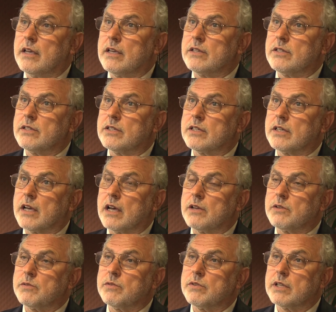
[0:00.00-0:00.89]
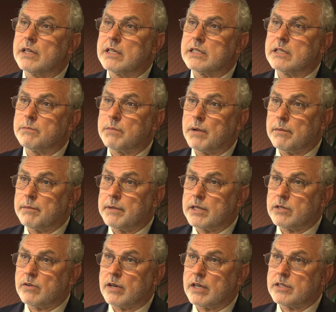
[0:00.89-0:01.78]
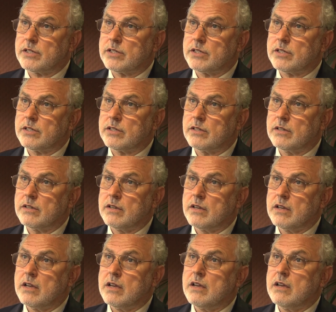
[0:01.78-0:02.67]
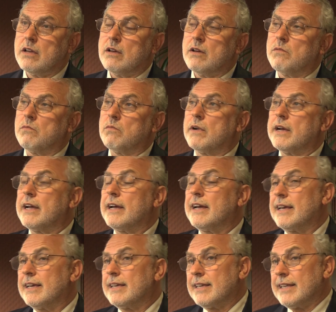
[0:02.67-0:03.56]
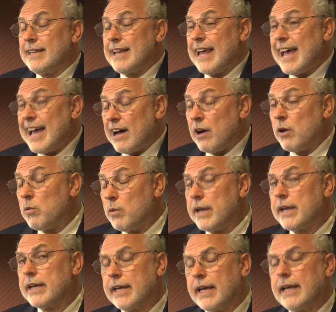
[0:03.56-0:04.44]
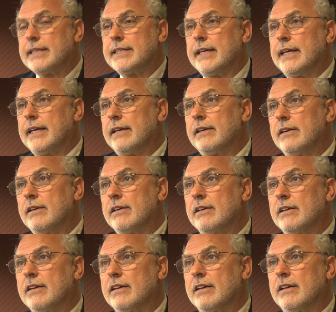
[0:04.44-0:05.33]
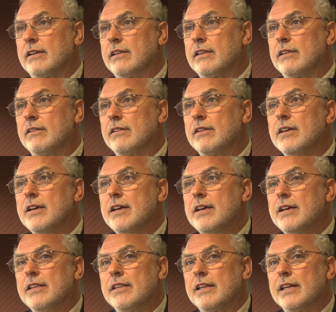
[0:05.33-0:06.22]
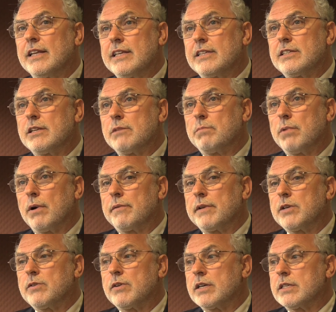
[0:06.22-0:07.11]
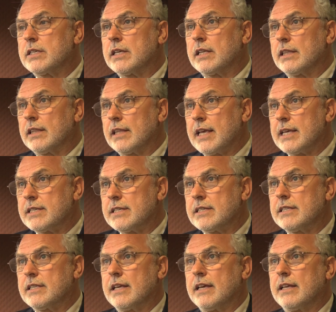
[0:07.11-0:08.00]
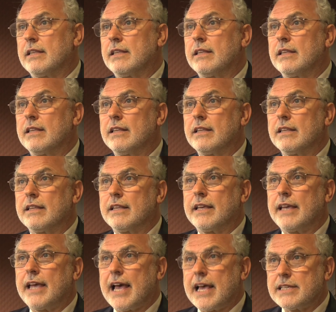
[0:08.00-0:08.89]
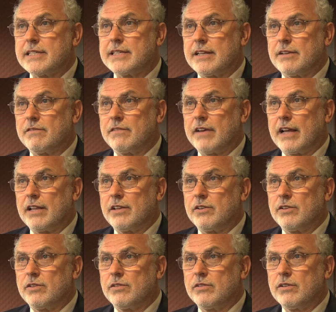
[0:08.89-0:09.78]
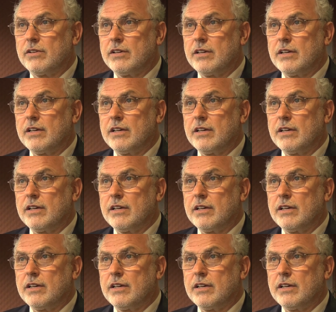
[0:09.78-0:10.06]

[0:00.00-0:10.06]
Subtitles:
is to go through the listed property trusts, where now we're getting the listed property trust at less than the asset value,